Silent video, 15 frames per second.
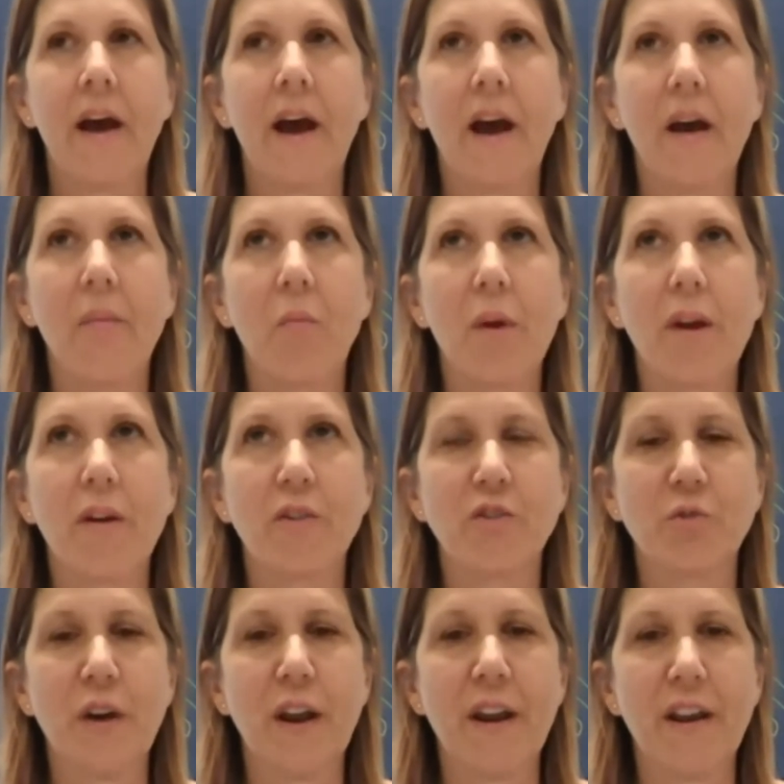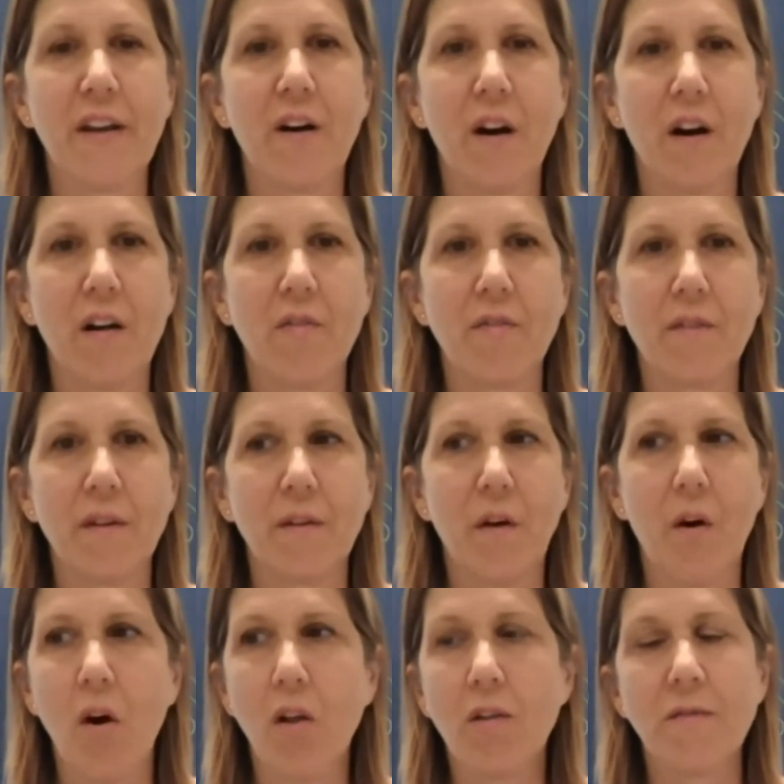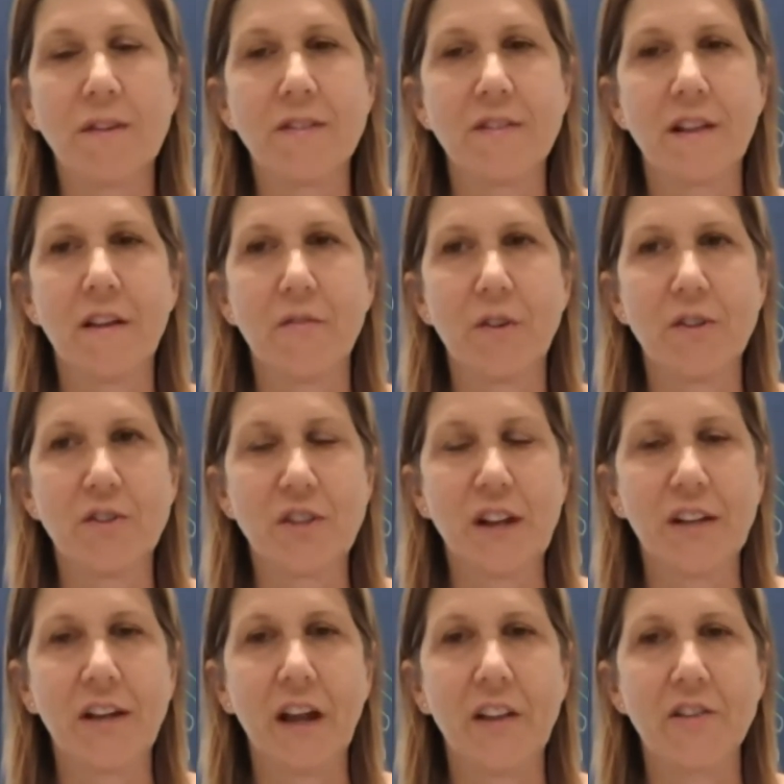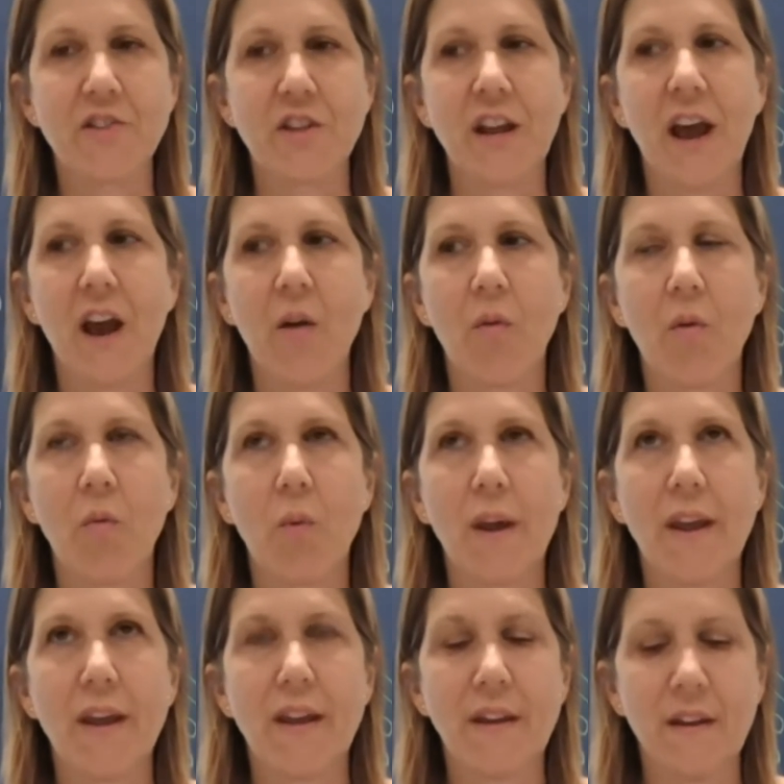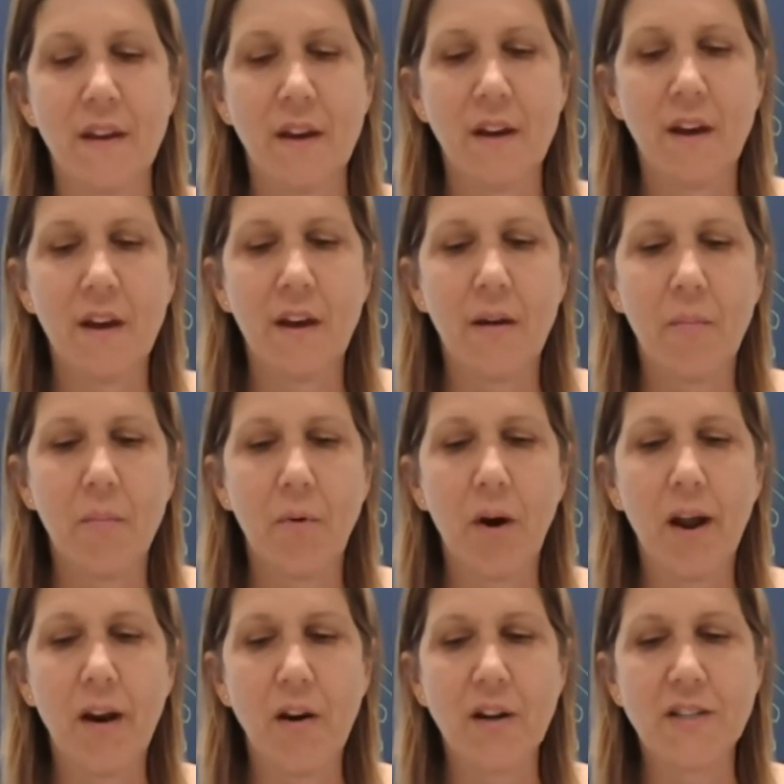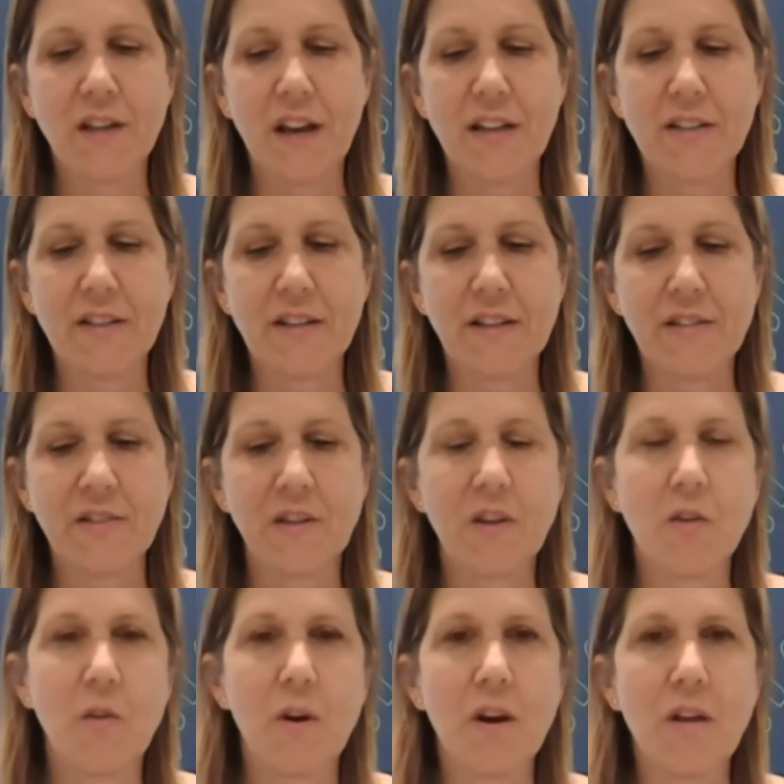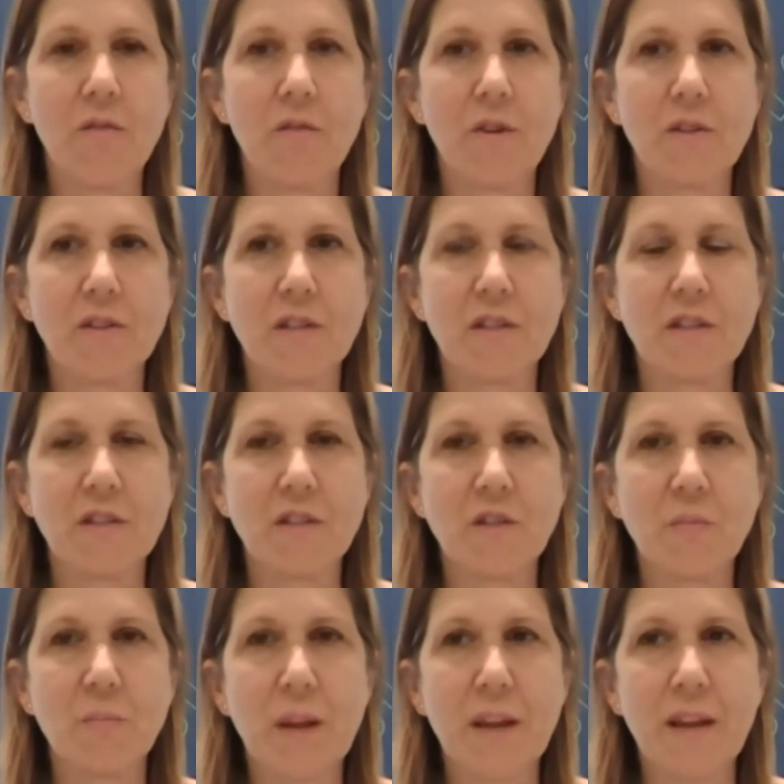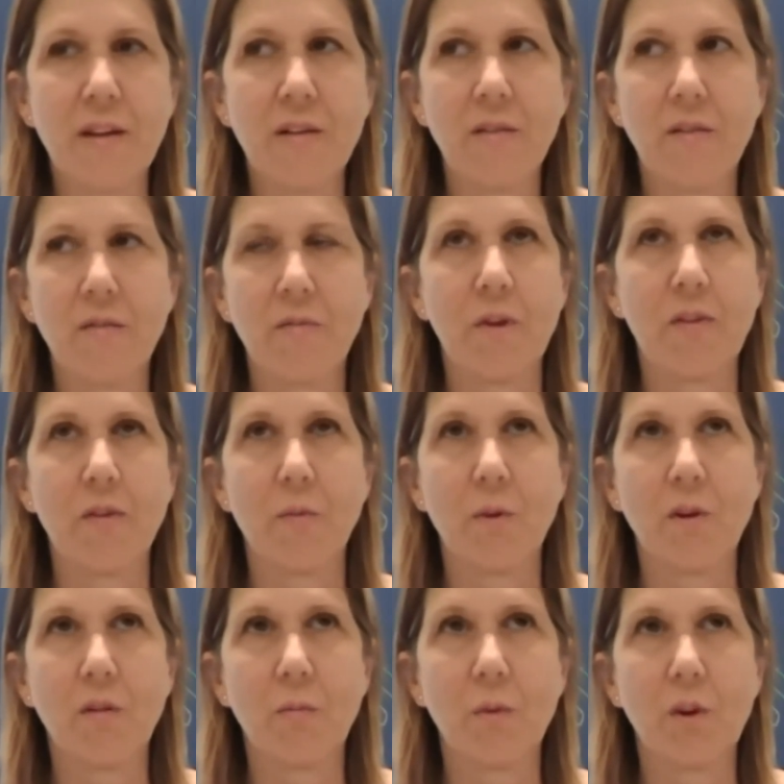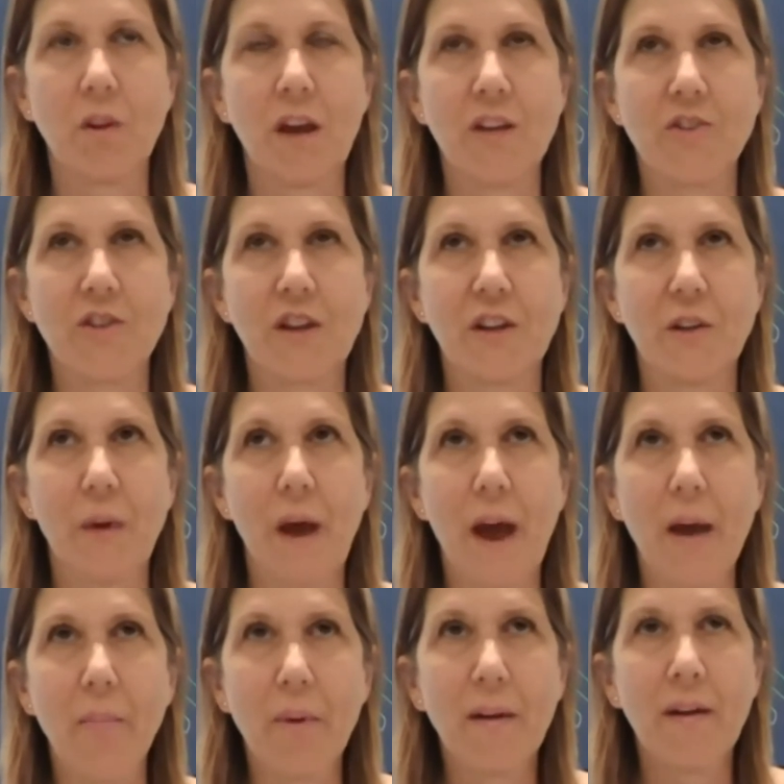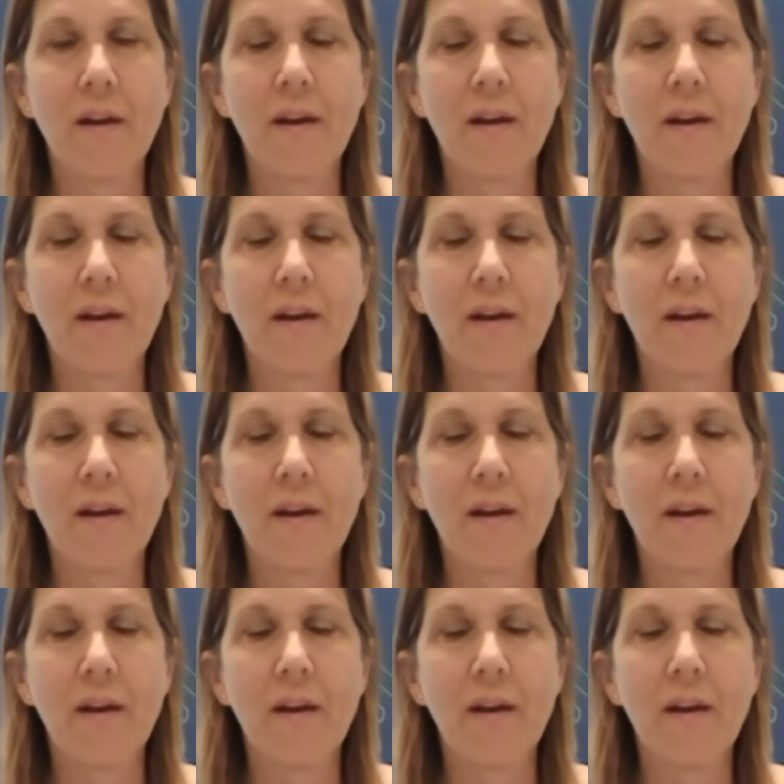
Um, we are trading off, all of us leverage technology. How are we prioritizing security versus speed, whether we're, we're launching a new app?